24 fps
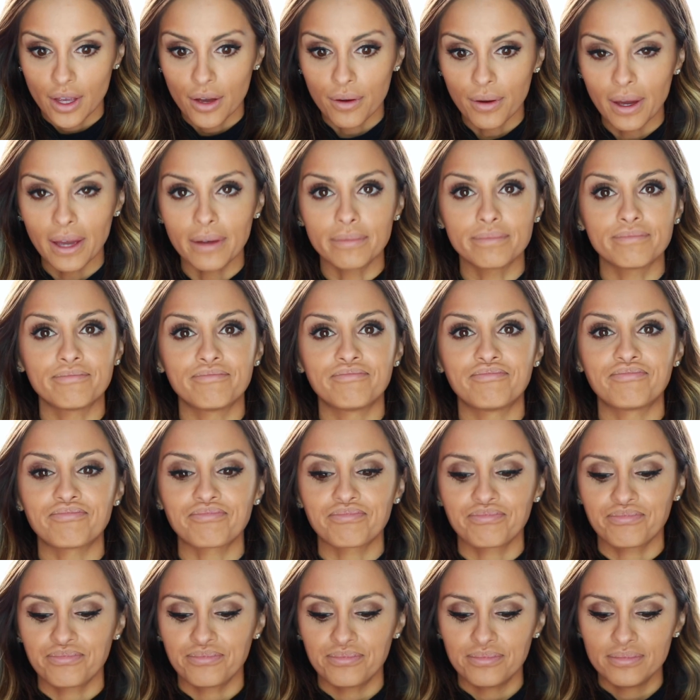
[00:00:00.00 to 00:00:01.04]
Okay,
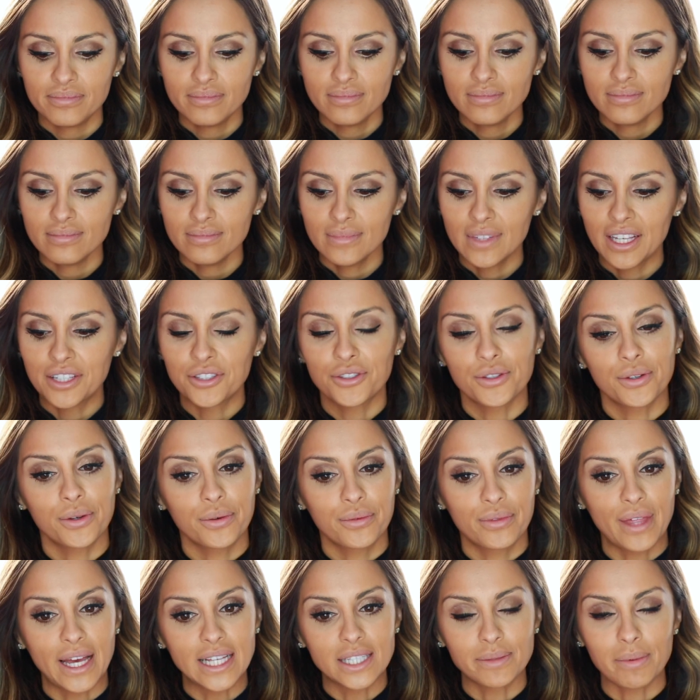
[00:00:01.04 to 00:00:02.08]
so
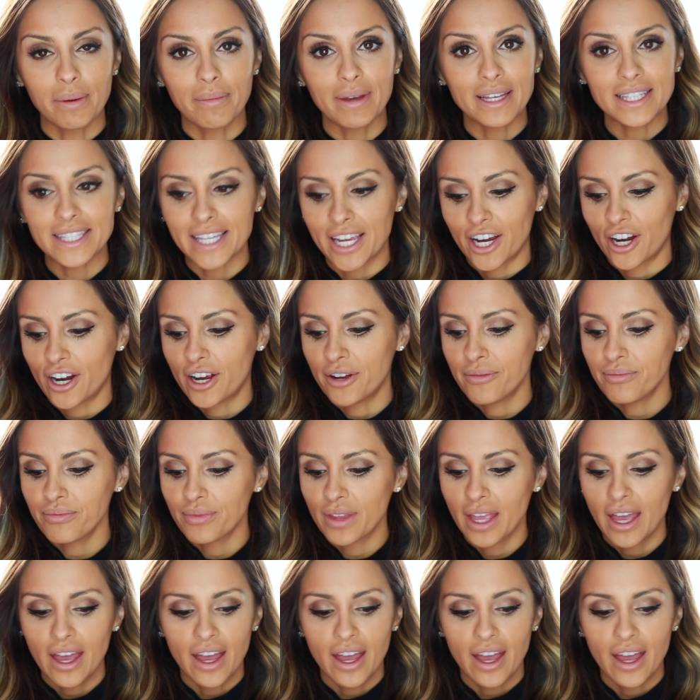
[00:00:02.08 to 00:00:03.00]
that's my mascara.